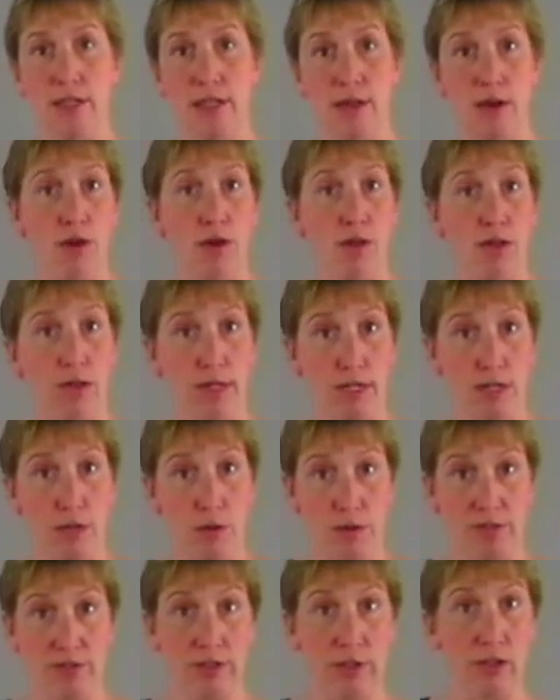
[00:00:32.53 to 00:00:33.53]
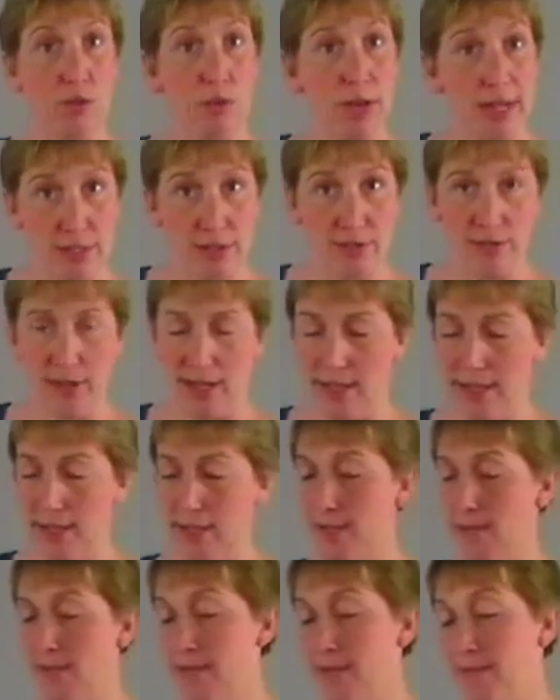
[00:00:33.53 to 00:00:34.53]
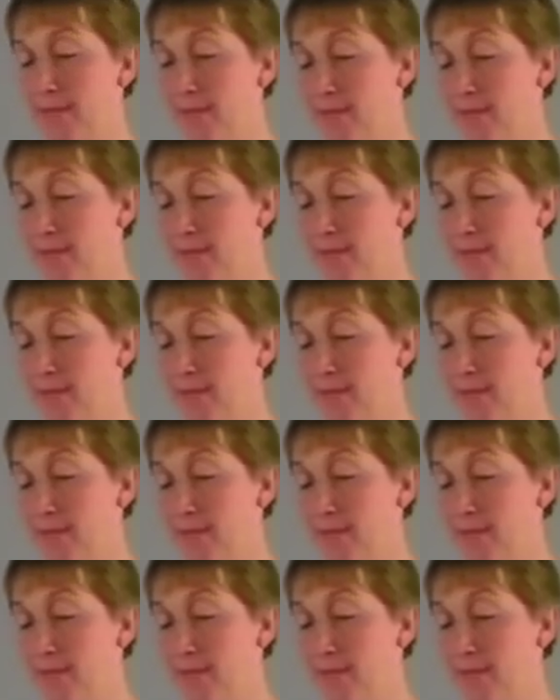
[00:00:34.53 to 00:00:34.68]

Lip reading: there are the equivalent rest values.